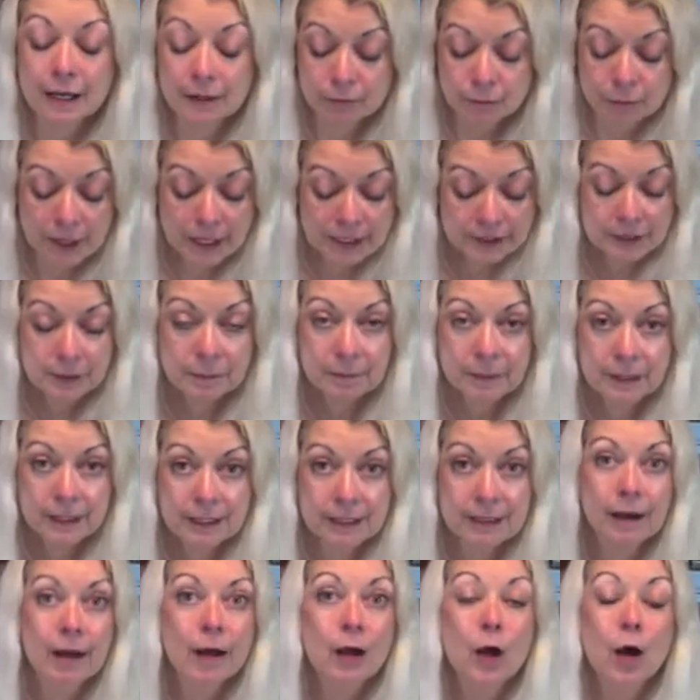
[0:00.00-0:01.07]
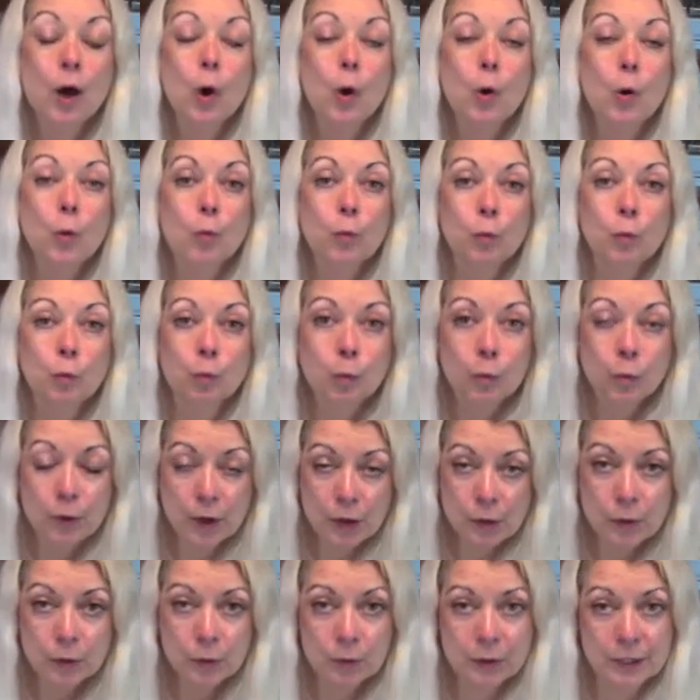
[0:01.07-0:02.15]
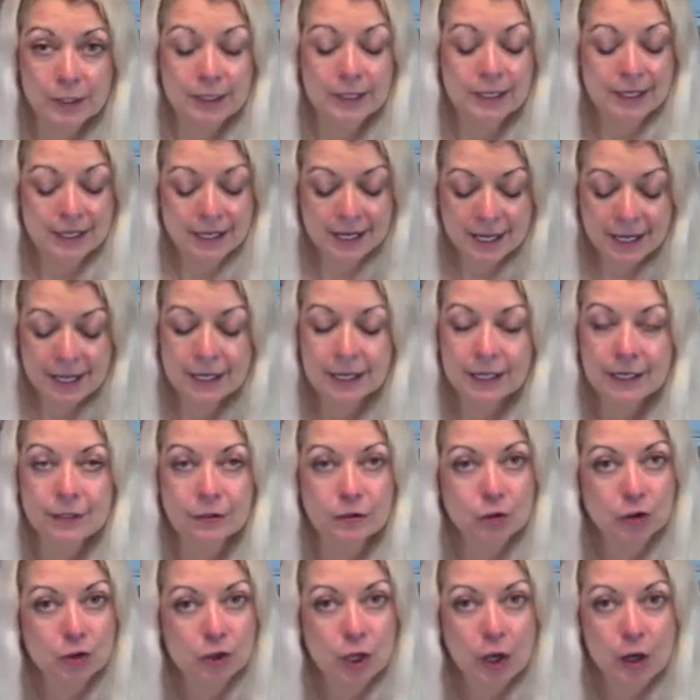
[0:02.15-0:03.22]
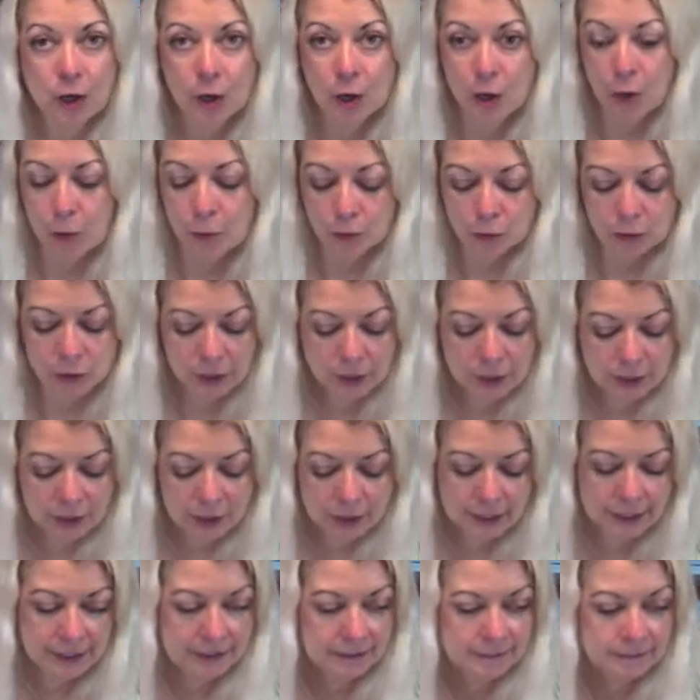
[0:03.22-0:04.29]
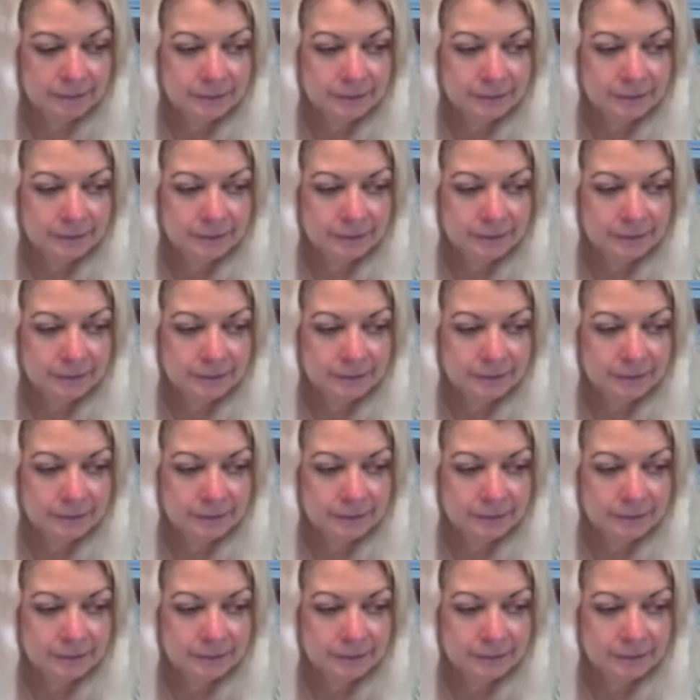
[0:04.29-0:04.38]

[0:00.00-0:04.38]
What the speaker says: recipe. Whoa, it is so good.